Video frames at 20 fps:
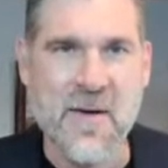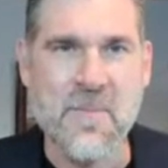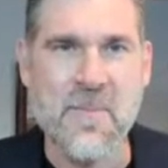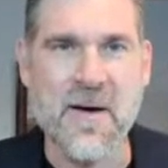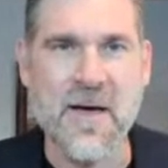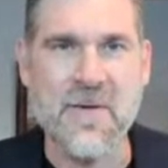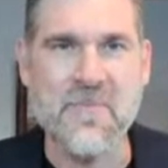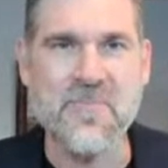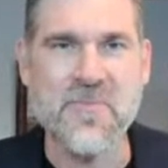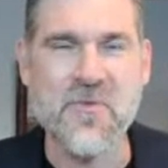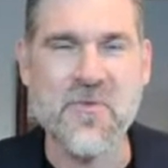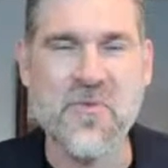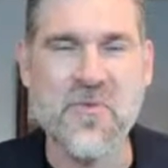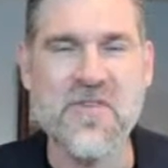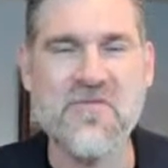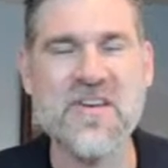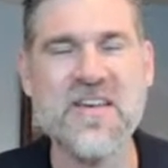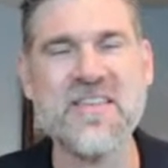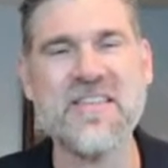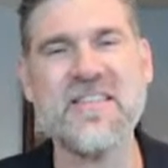But we
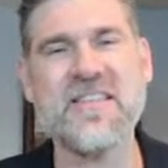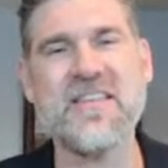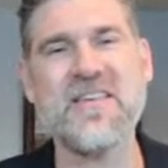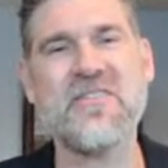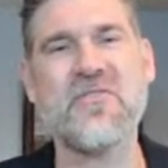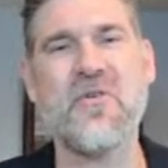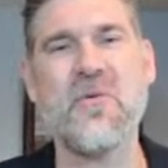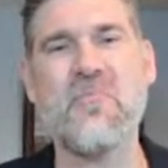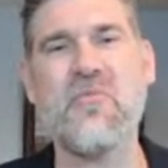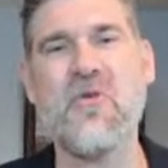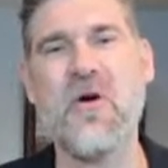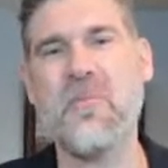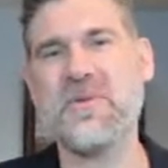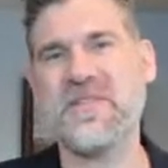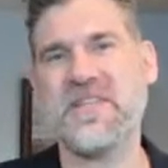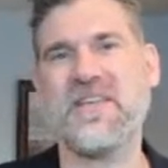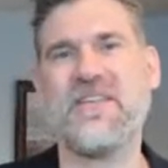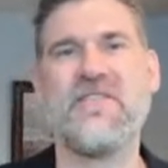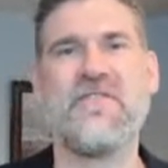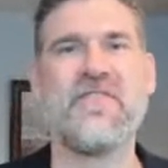recently saw a
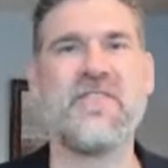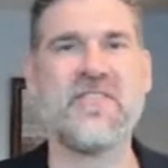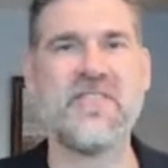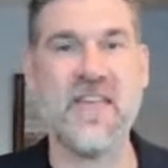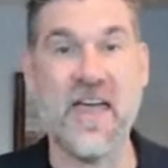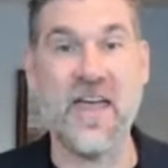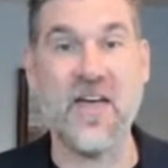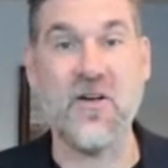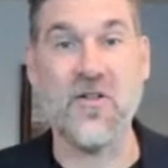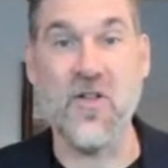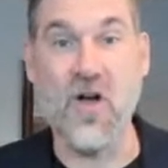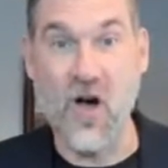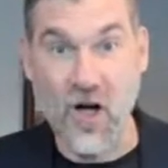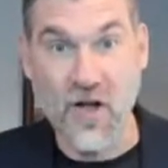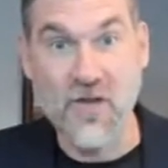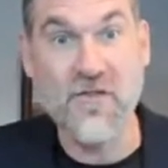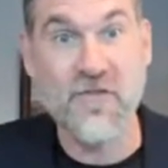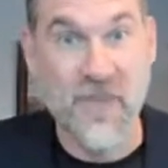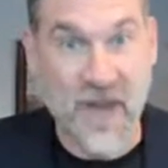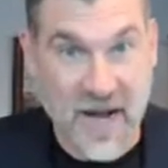property for sale
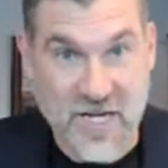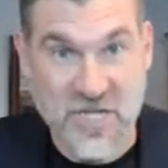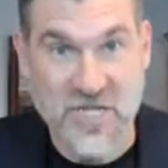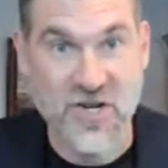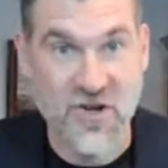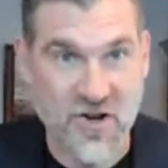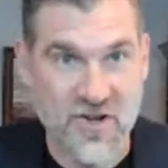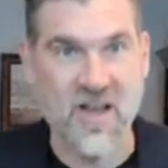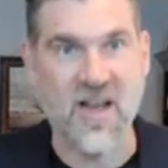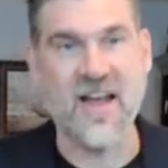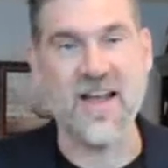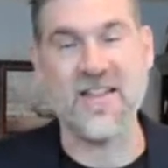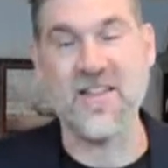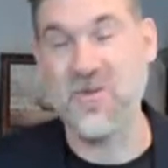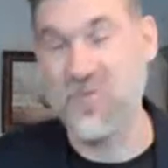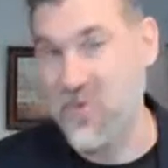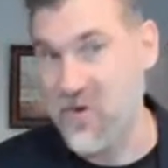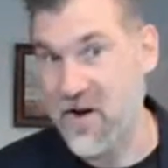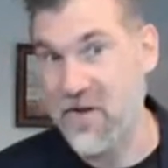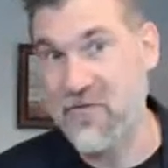on Vashon
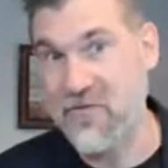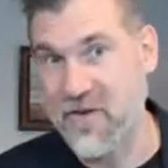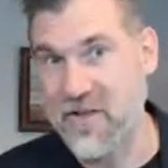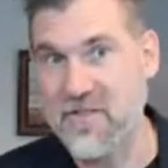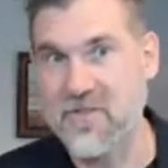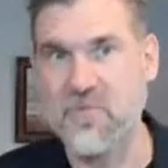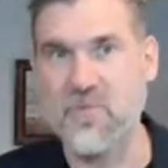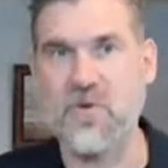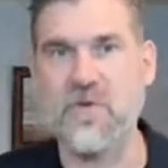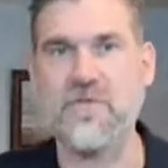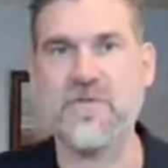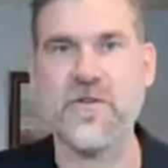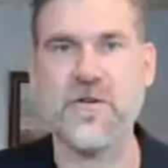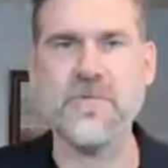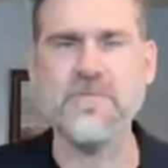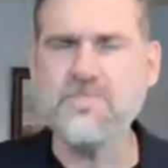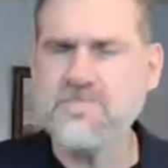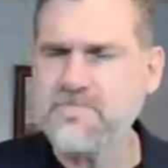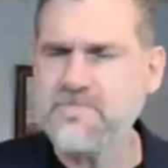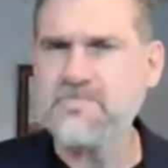Island, where our friends moved
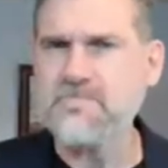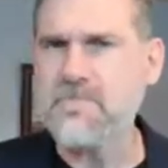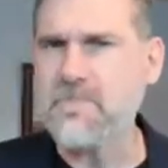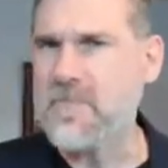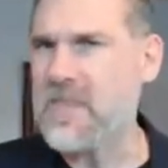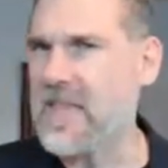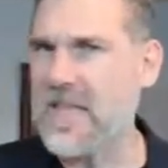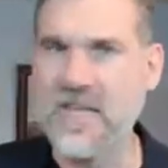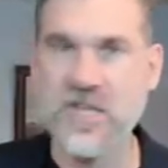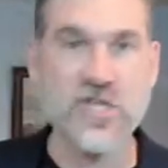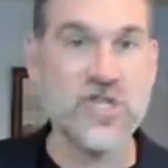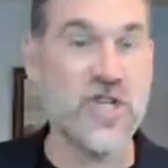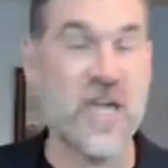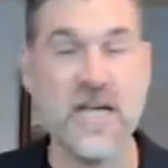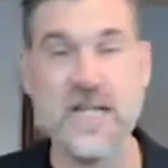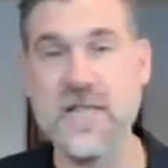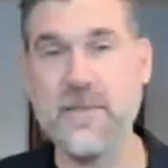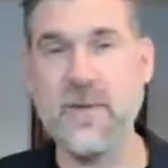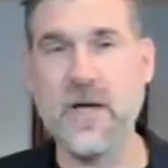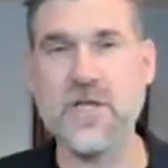to.
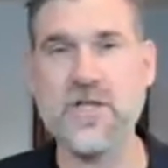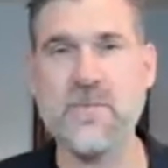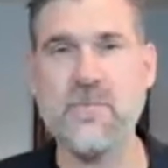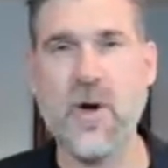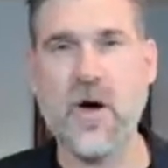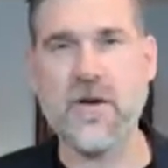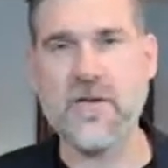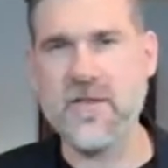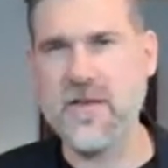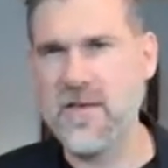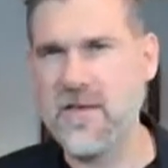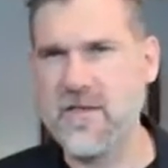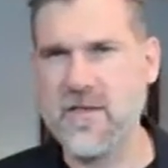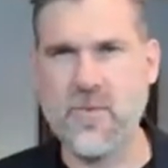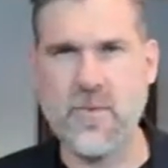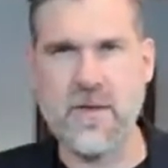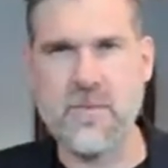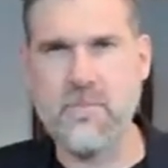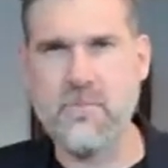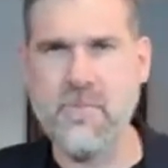Checked a bunch of boxes. So
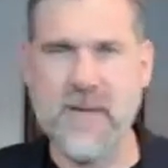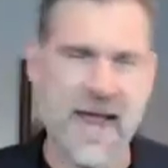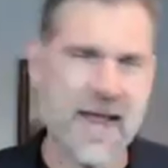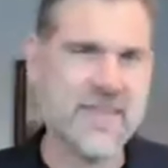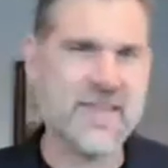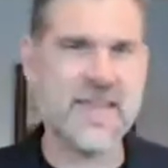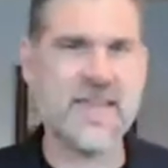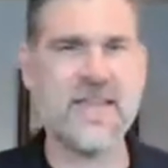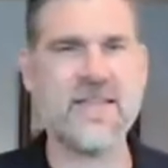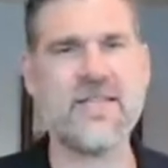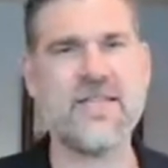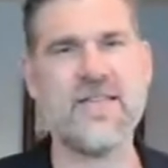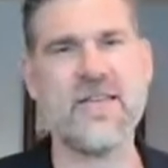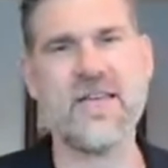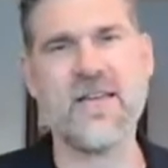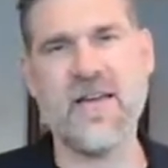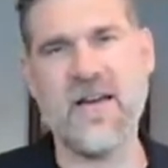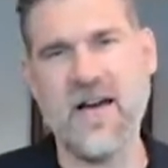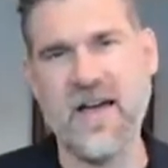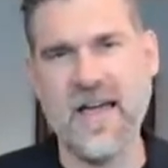we packed the kids in the
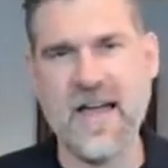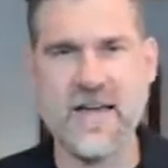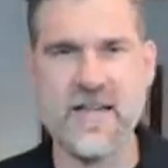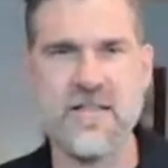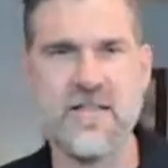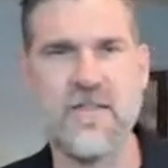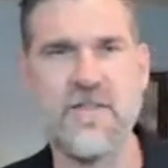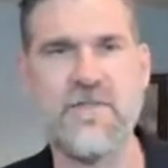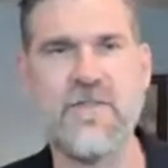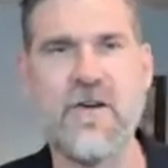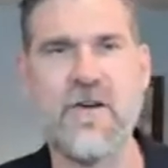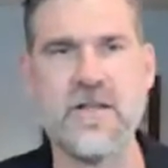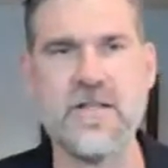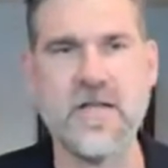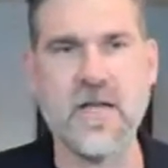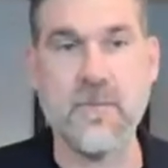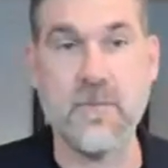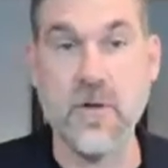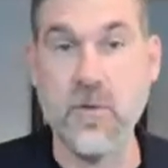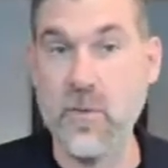car, headed to the ferry
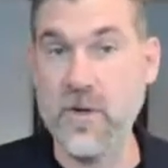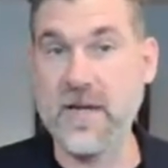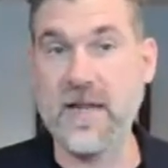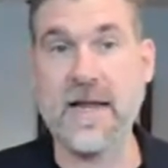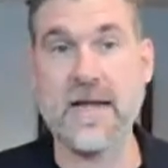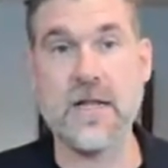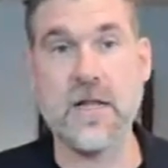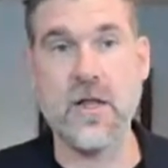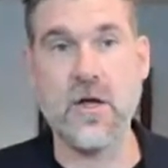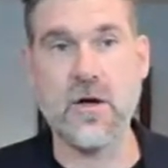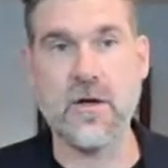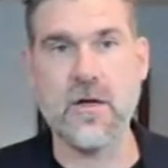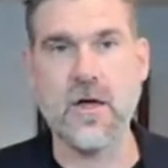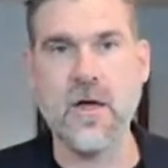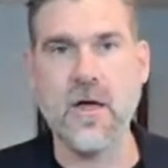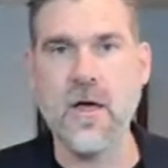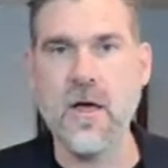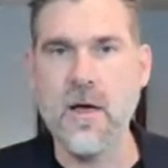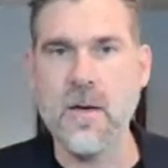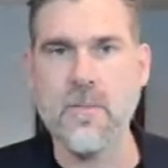terminal, and went and had a look.
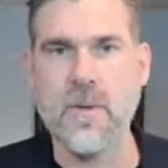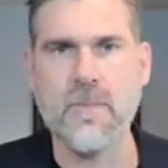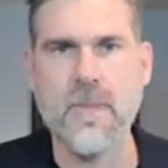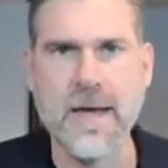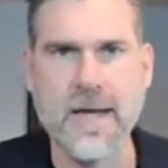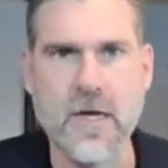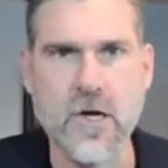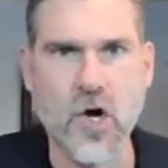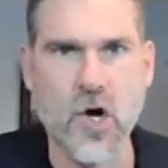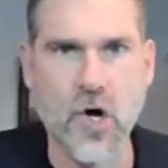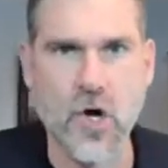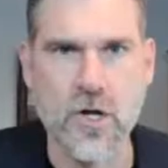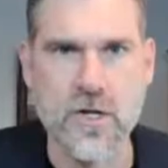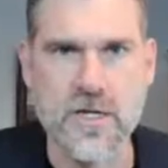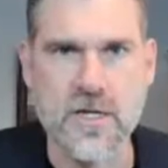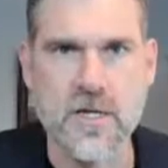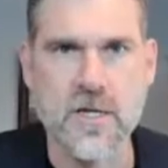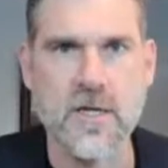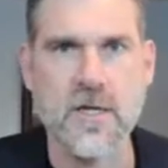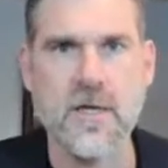Oh my God.